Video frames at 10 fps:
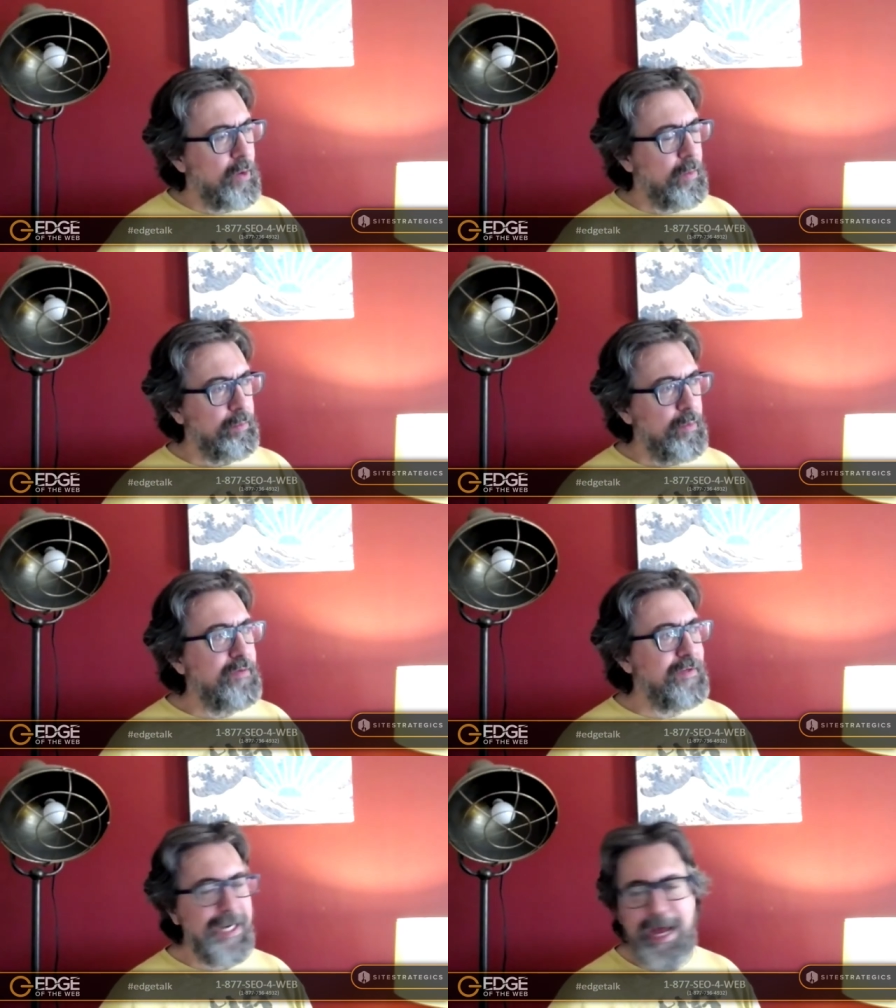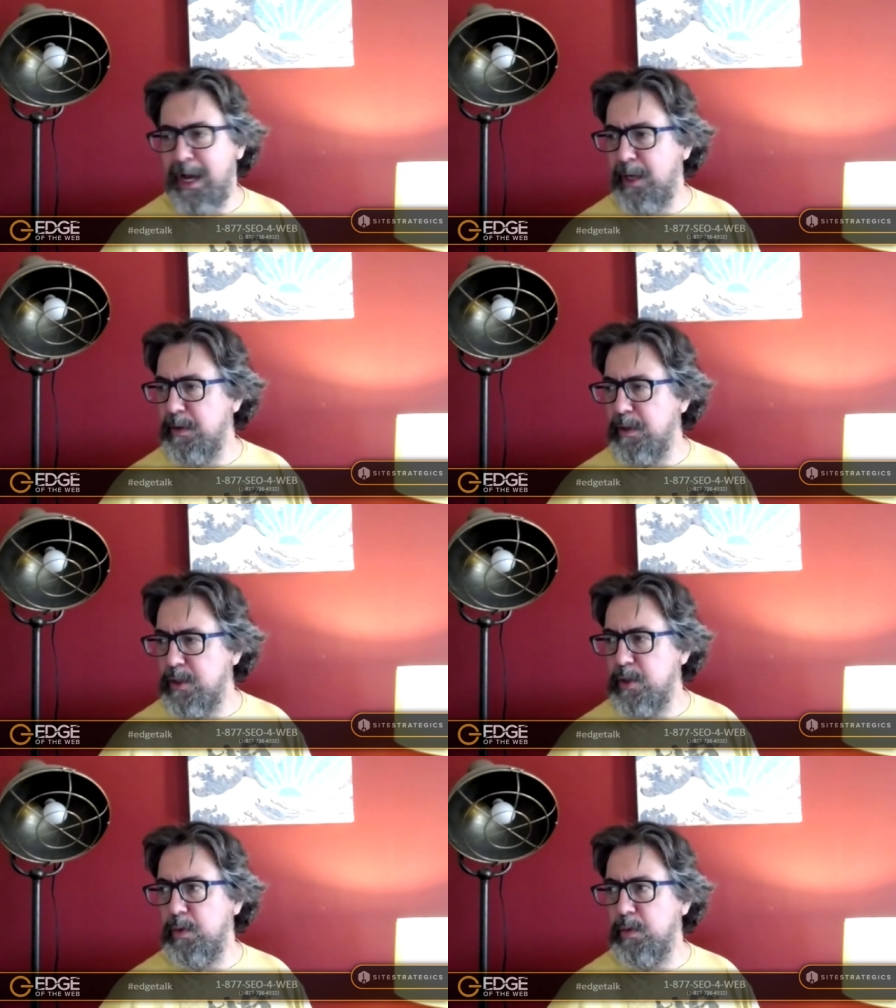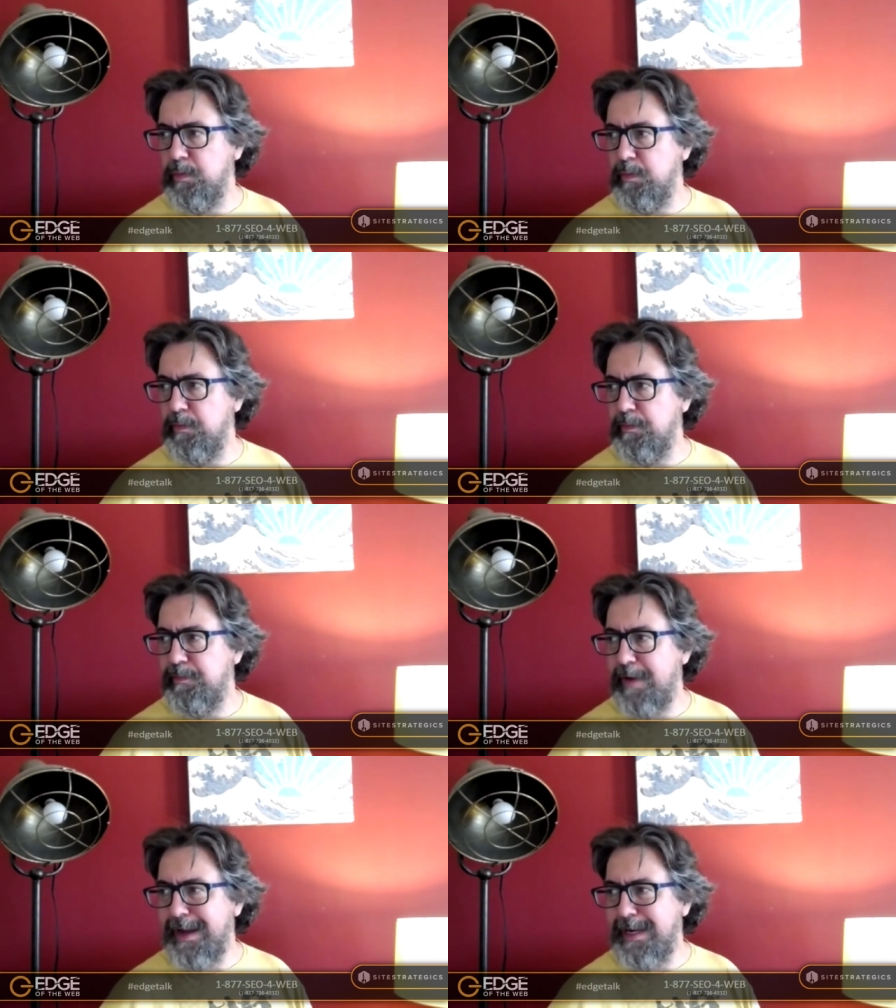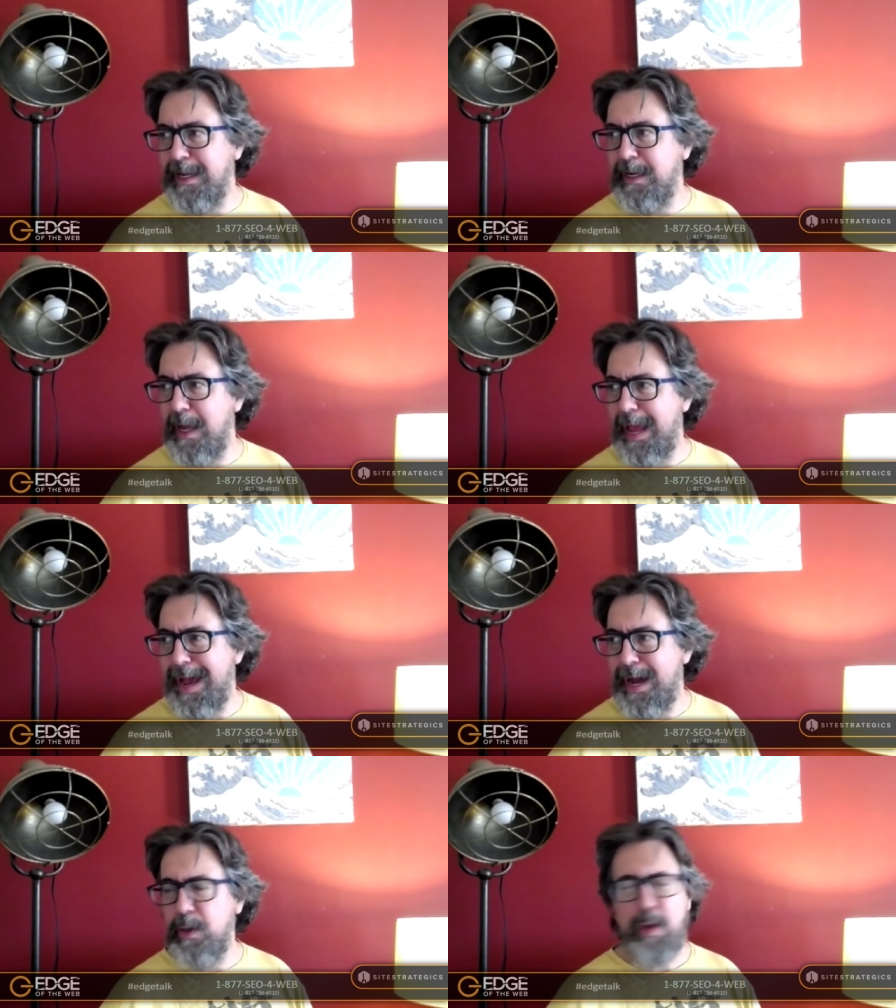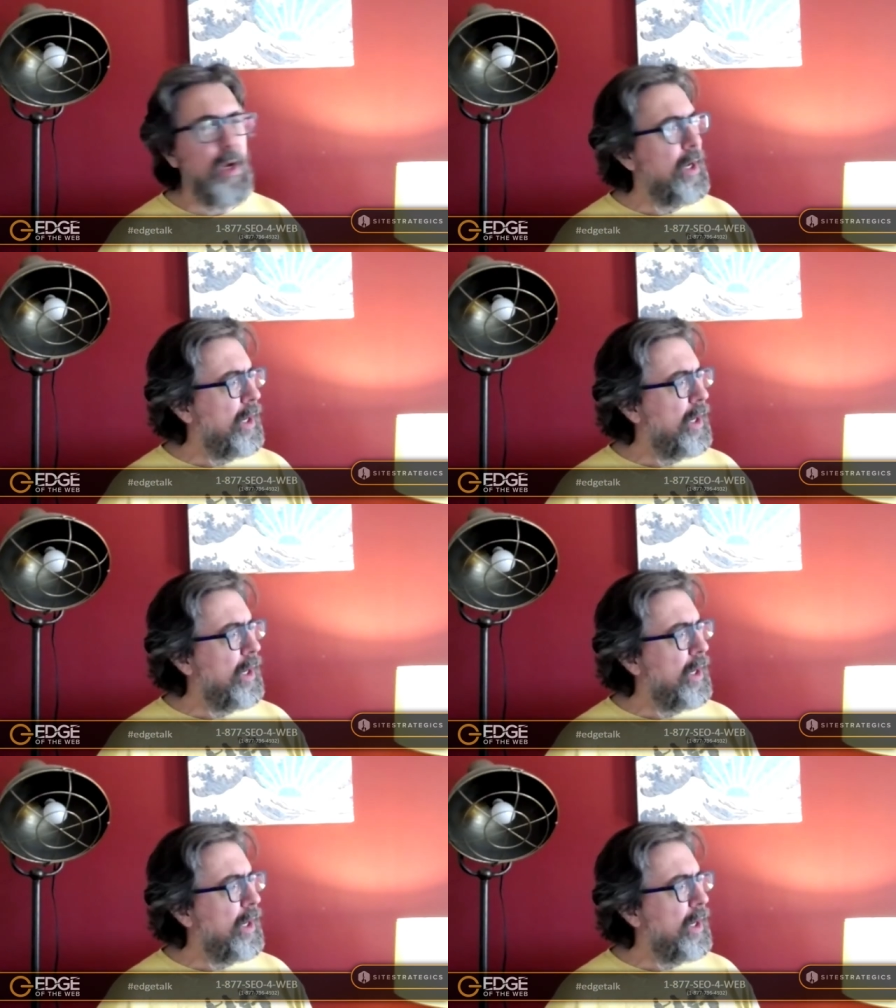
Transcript: they're moving on to finding out